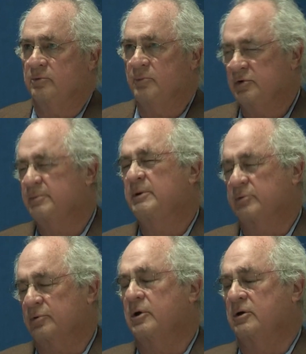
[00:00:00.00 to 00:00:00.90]
Most people
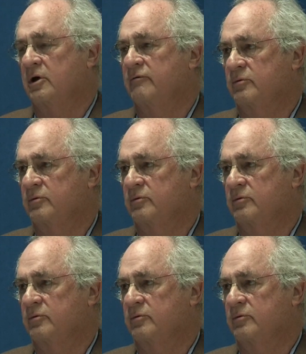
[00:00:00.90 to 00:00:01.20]
are uncomfortable